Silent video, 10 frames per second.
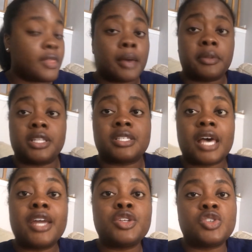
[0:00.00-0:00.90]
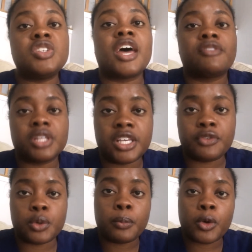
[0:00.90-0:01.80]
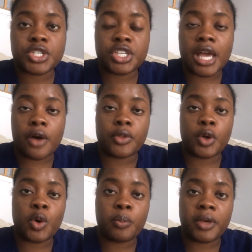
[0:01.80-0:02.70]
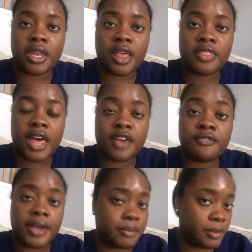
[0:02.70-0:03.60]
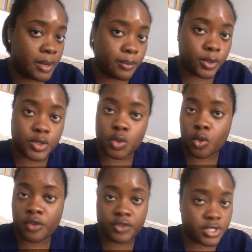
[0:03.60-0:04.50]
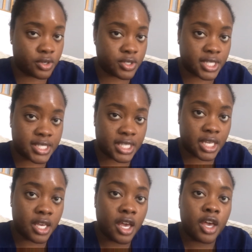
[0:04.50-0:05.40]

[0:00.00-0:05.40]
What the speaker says: That being said, never leave your report sheet out in the open that family members or visitors can see it.